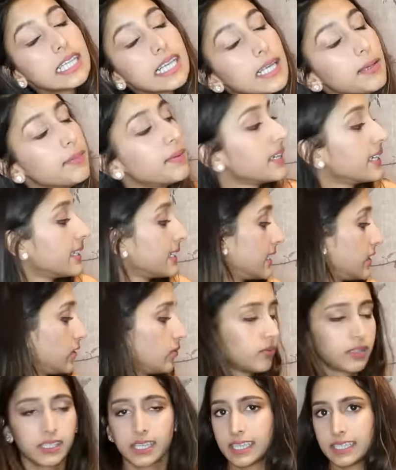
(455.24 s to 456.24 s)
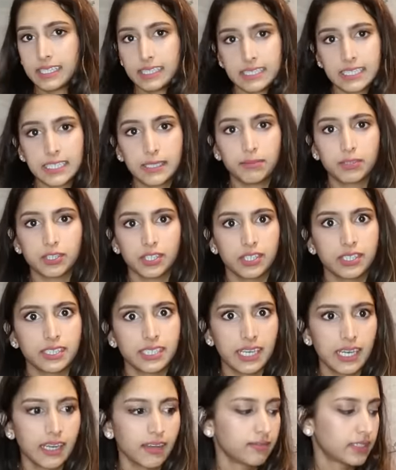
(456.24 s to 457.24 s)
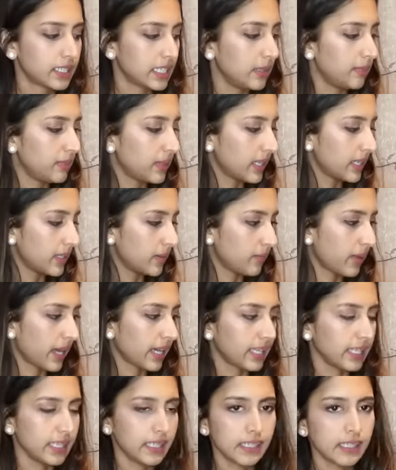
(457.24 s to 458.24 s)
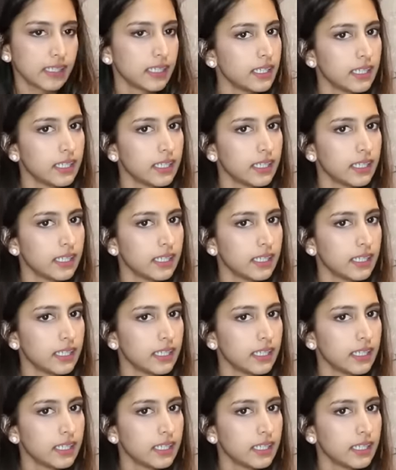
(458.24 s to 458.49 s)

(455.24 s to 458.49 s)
sleeping and you want like a sleep shirt, because I love sleeping in baggy.